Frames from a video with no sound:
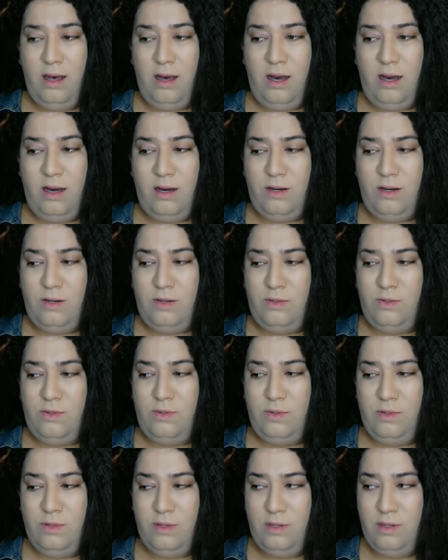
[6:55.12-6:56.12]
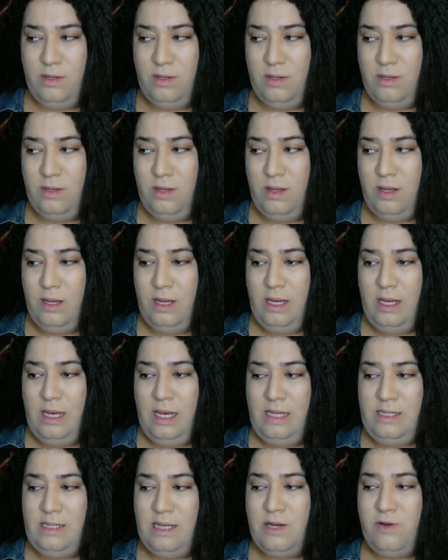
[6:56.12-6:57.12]
Oh.
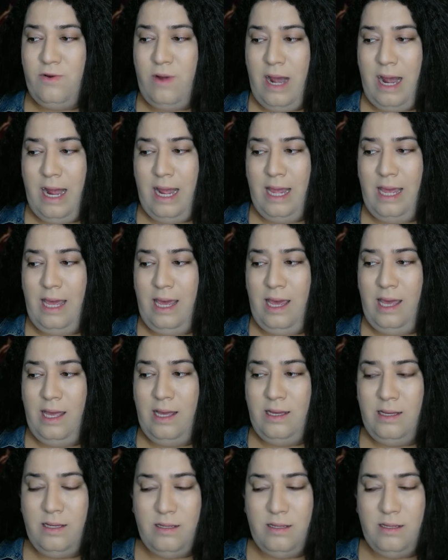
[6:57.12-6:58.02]
Is it crying?